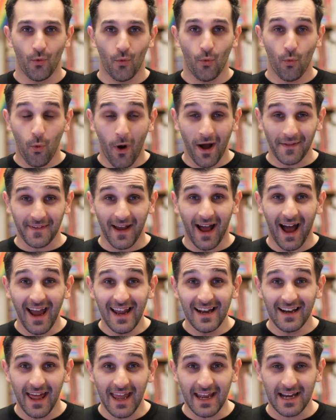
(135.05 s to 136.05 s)
What
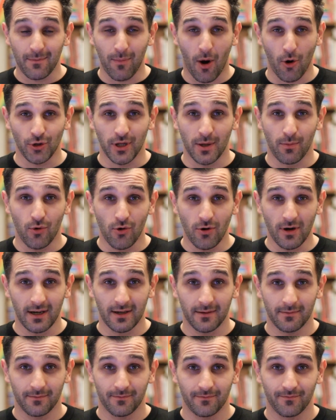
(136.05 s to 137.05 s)
I like about the
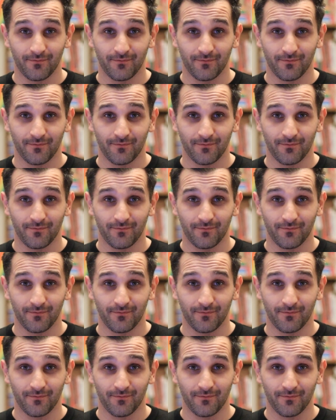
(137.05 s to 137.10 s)
book